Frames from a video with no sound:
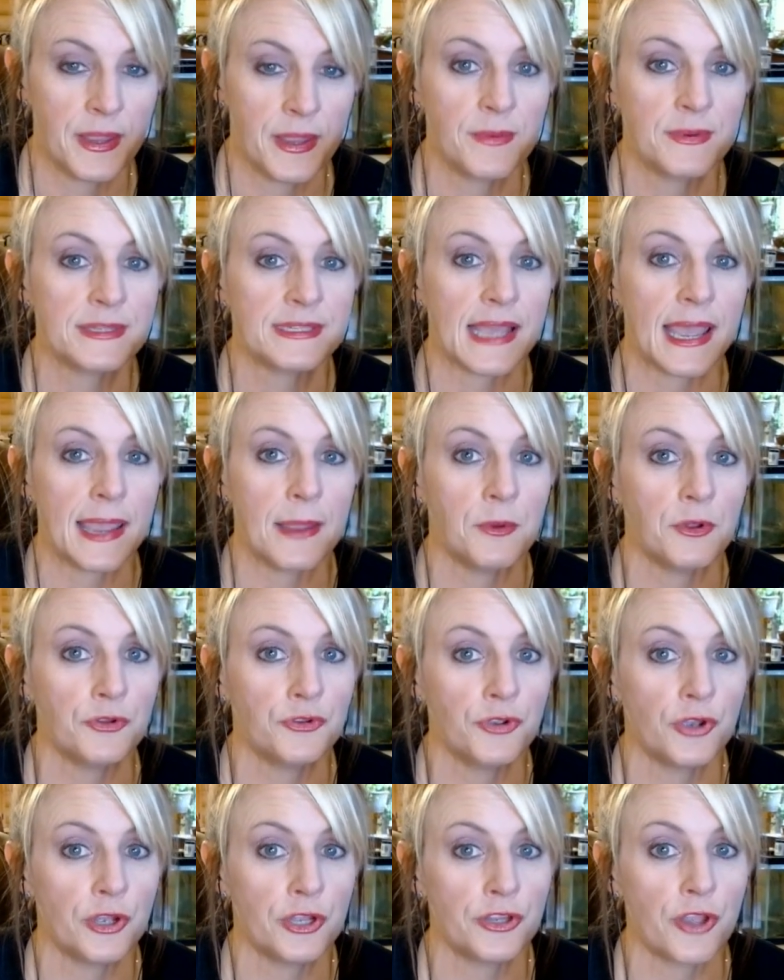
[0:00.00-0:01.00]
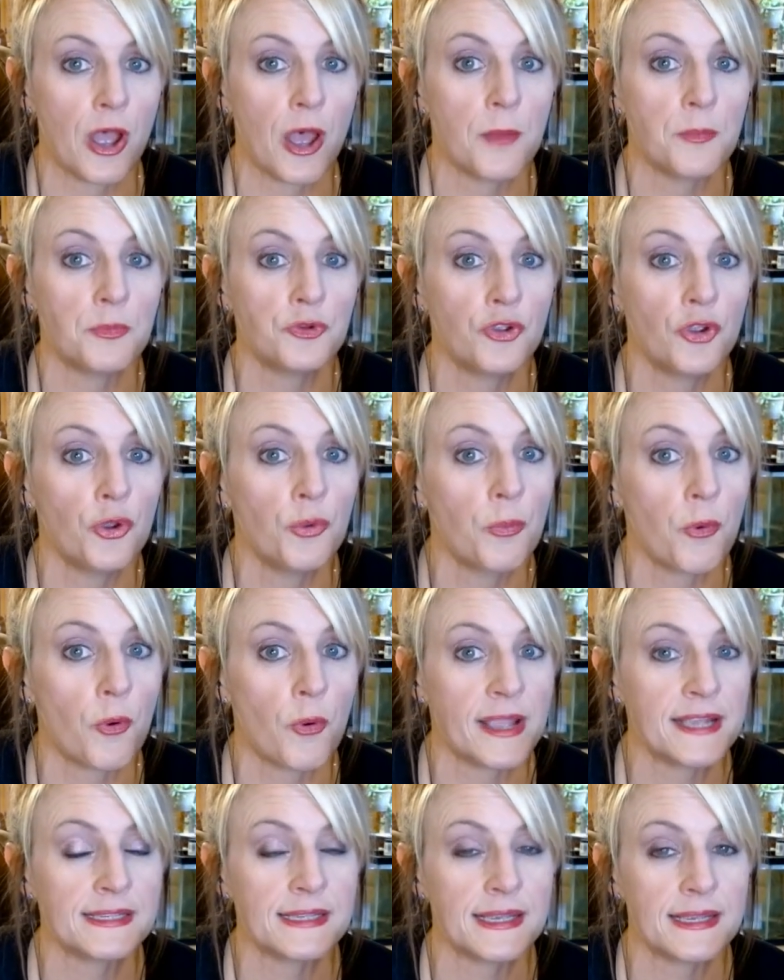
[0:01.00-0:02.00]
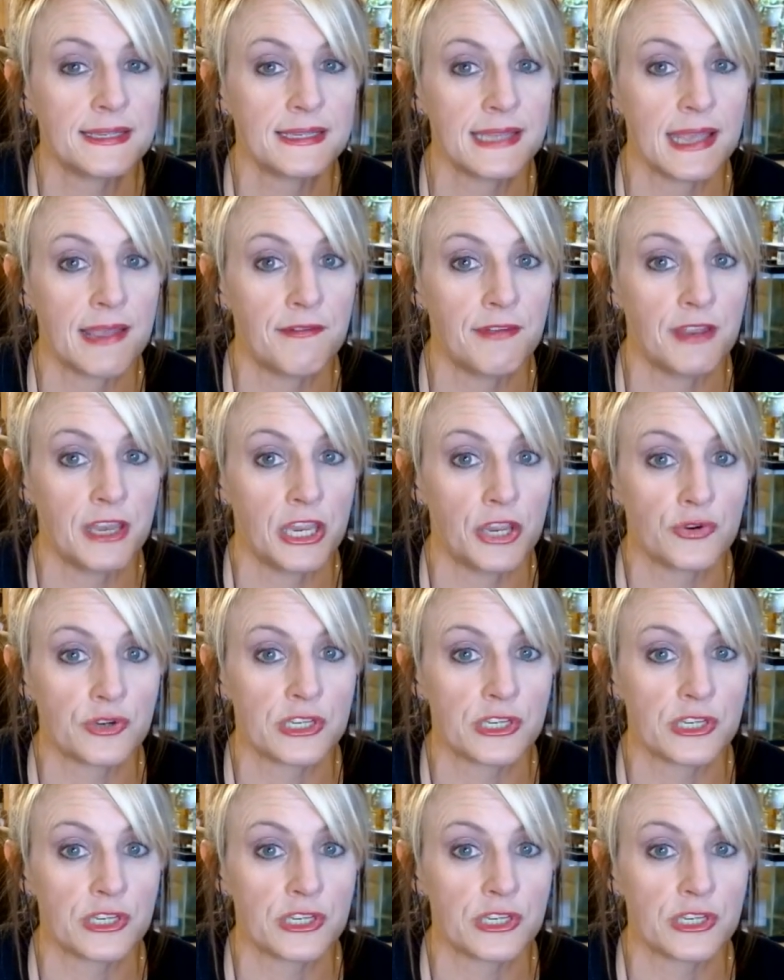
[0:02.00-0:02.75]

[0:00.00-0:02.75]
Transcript: he was able to adopt two boys 7 years